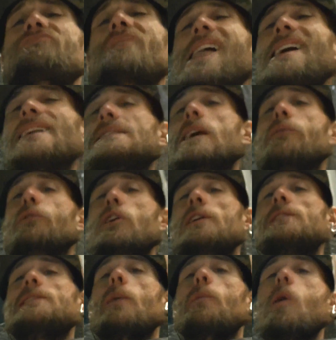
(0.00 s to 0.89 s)
Except for
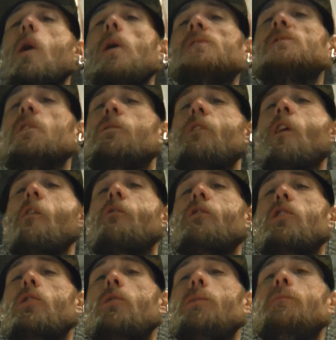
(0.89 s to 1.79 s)
here's how we also felt
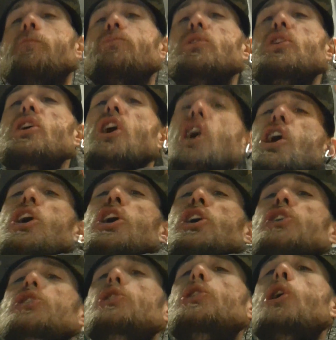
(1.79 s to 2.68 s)
for you.
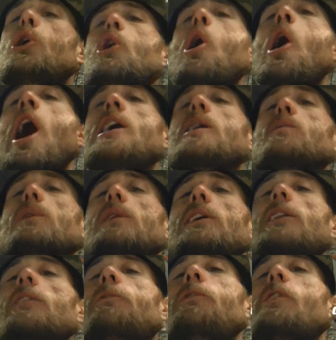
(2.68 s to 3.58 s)
You don't know how you're
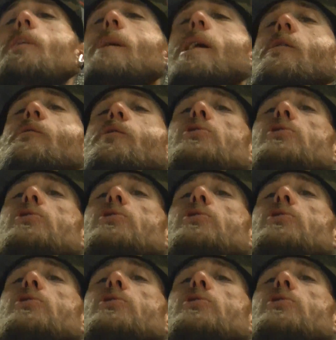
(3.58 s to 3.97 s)
really gonna feel about it for